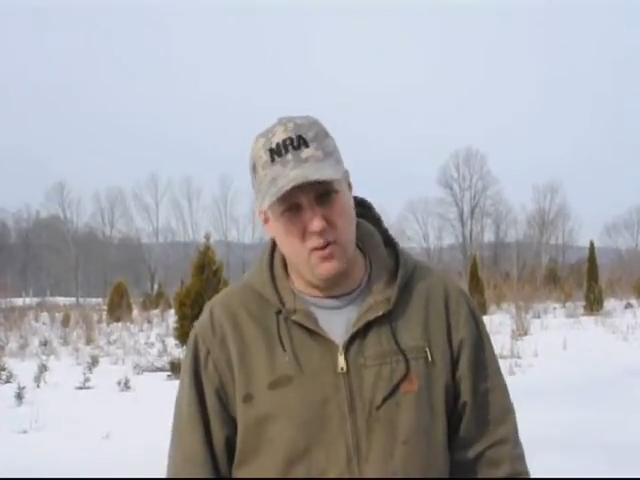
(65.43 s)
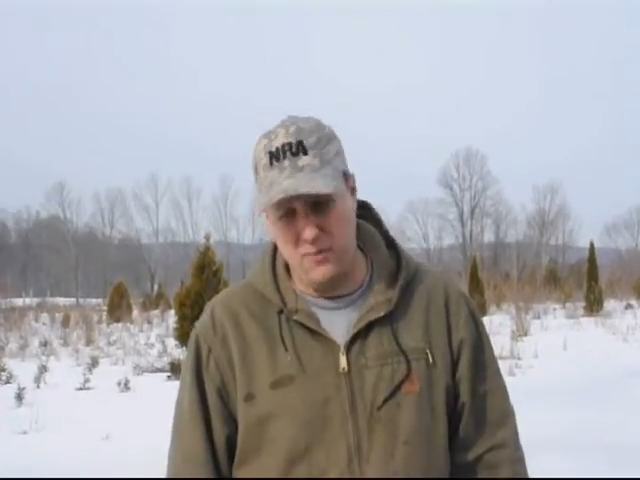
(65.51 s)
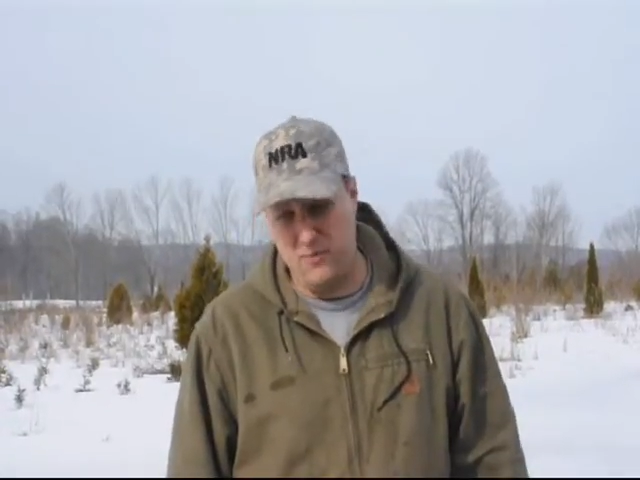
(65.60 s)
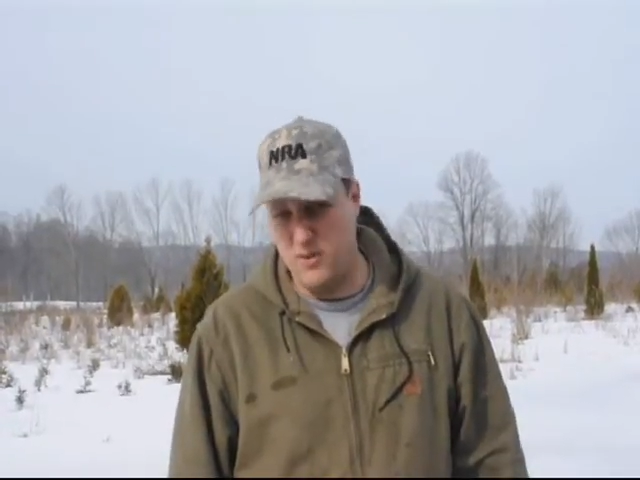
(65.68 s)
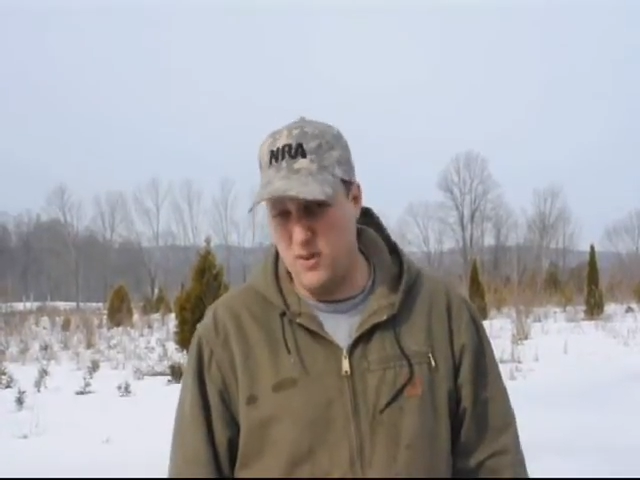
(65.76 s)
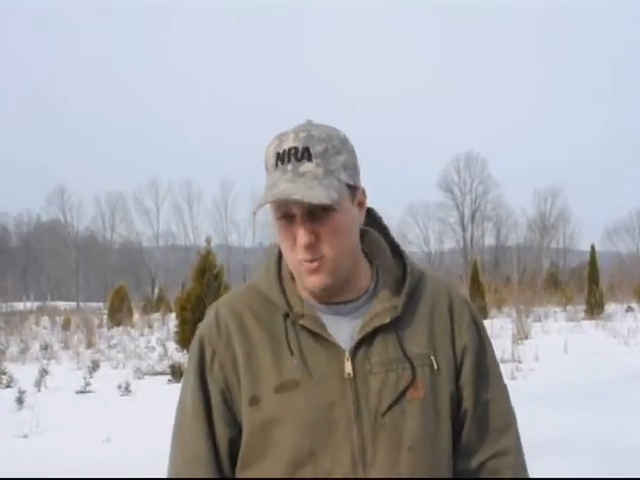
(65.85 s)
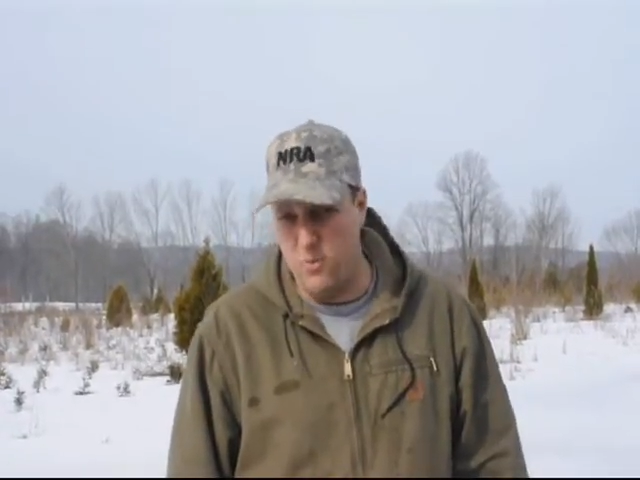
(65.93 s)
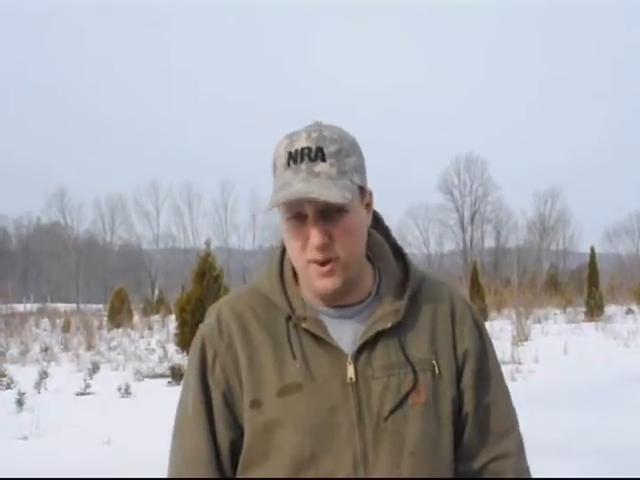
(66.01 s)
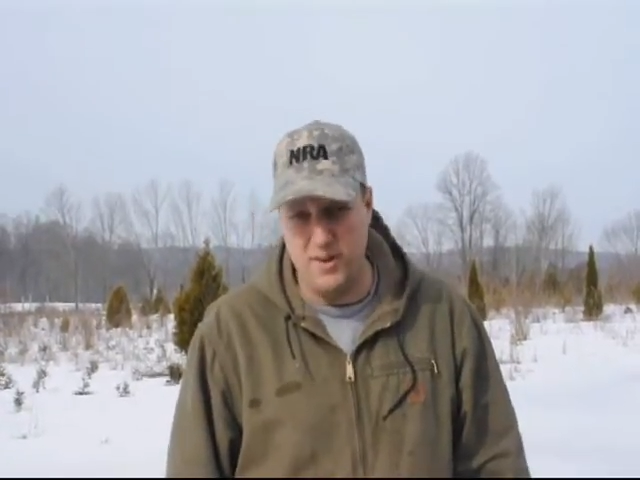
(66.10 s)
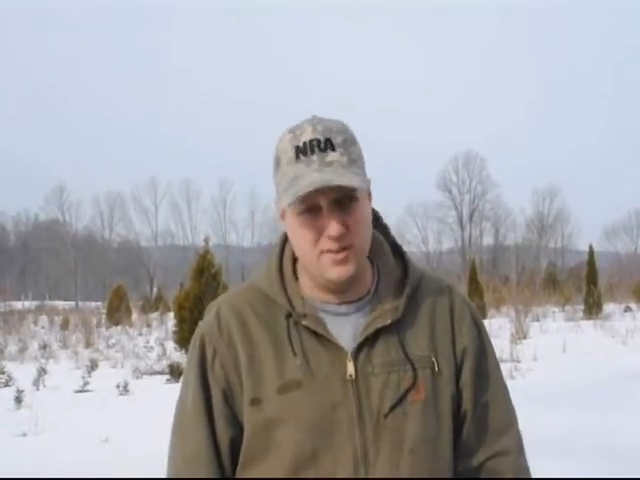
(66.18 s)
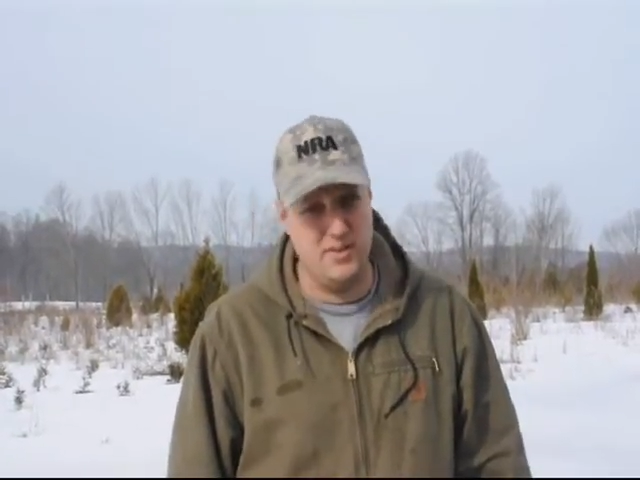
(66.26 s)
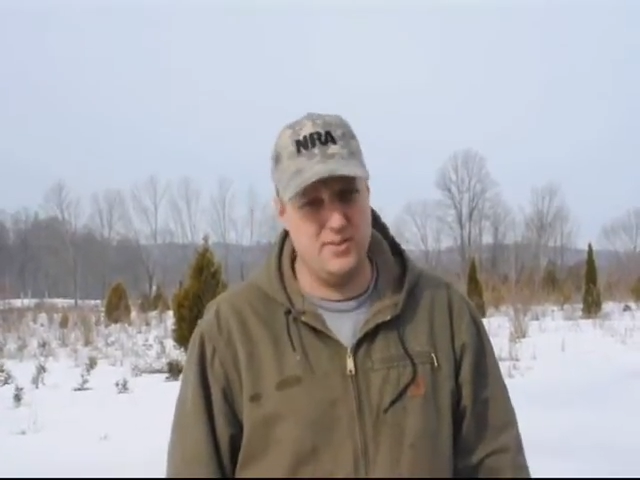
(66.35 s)
or if you don't
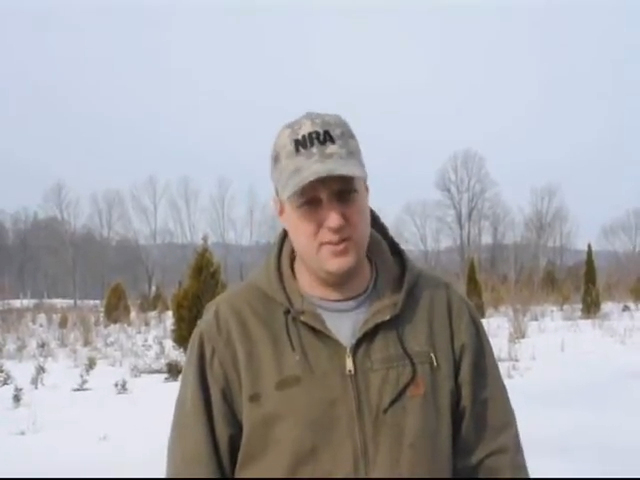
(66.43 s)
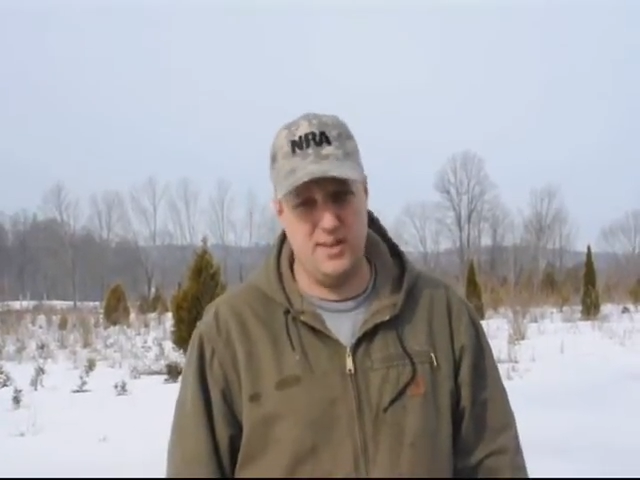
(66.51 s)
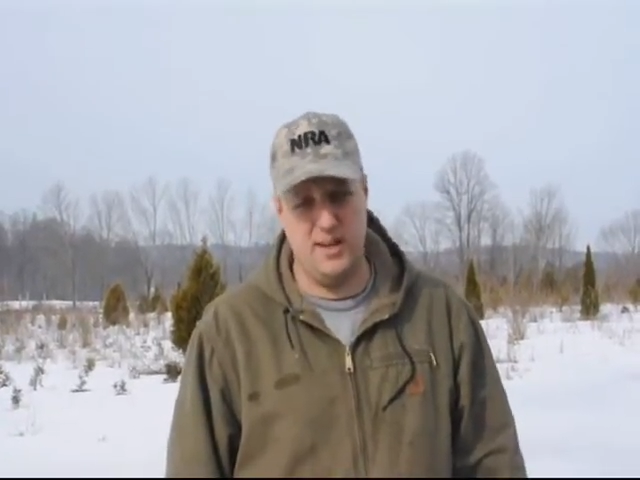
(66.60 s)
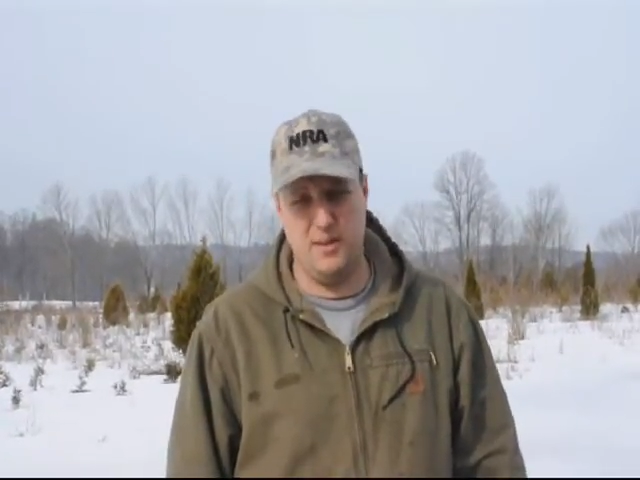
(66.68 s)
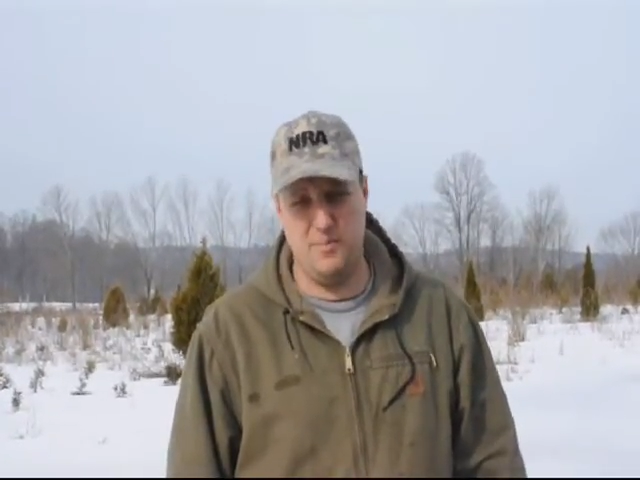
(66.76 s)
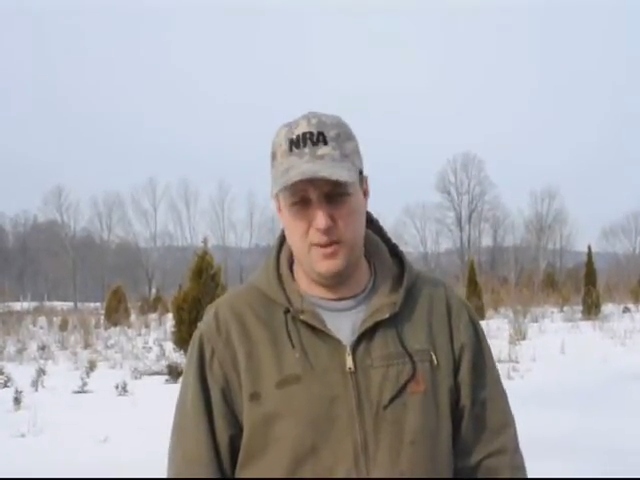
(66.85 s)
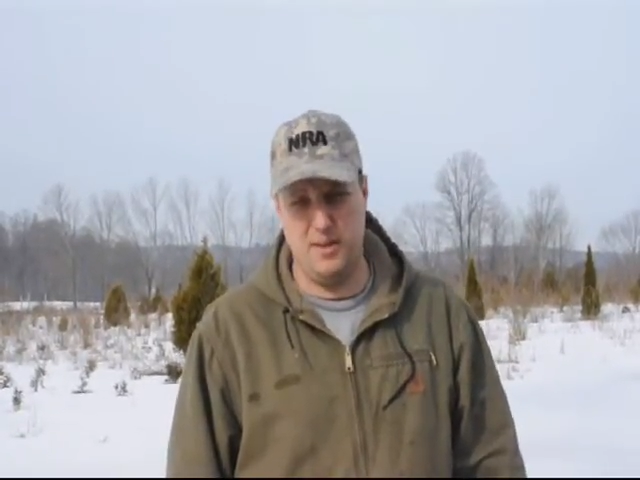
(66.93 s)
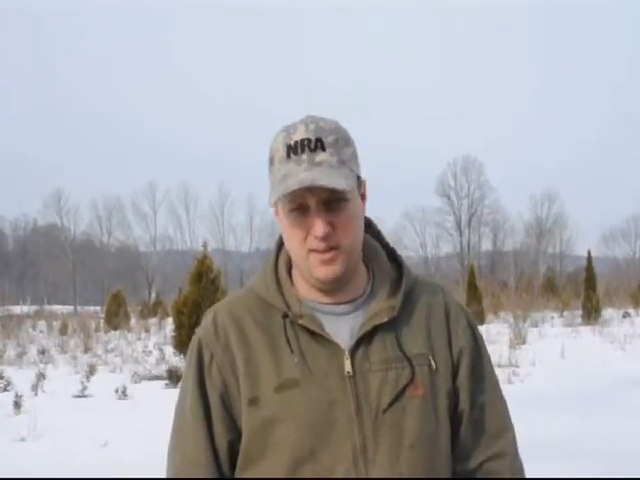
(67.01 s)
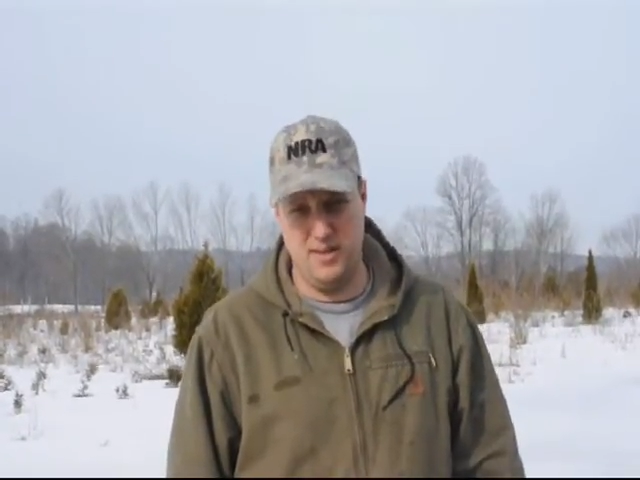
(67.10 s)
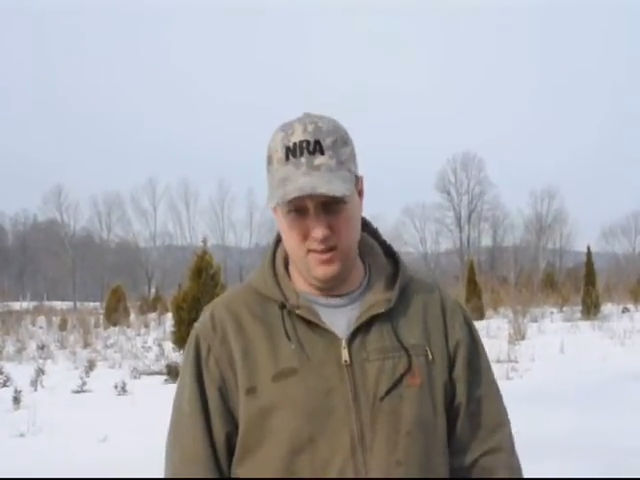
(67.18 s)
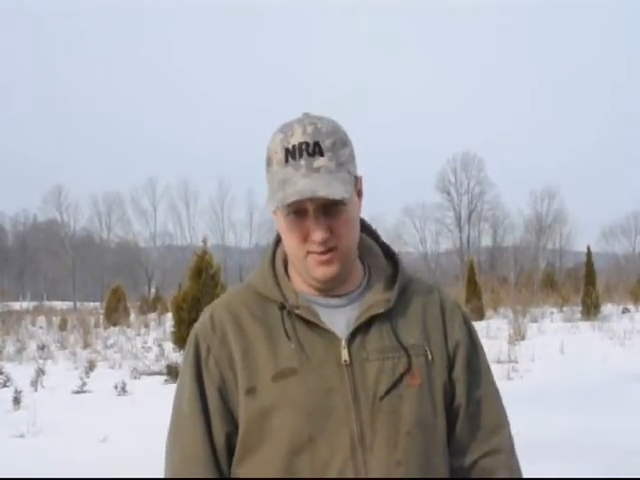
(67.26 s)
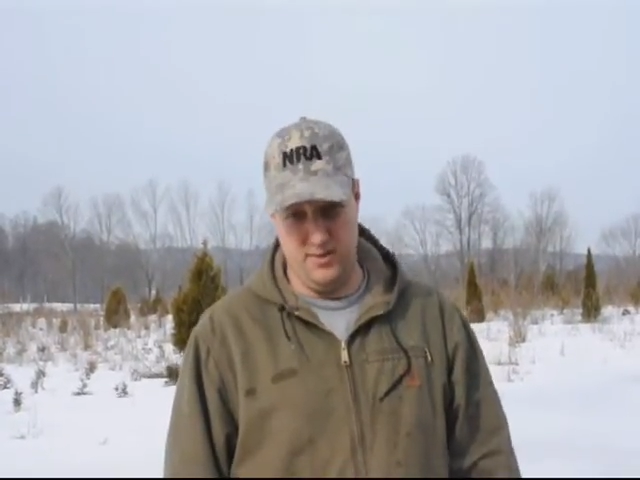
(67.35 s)
want to, it's not a big
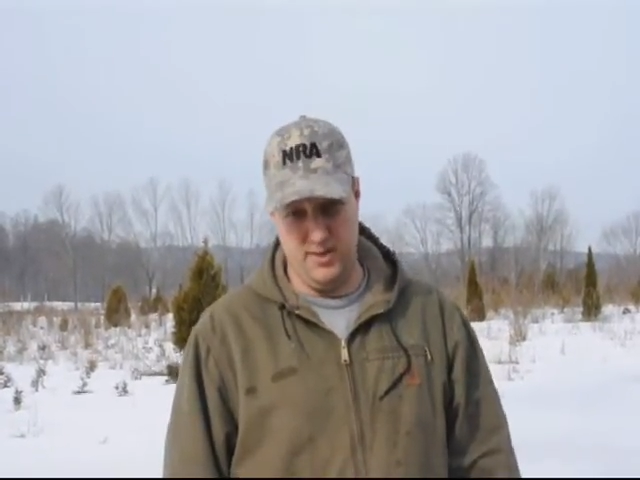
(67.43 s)
deal.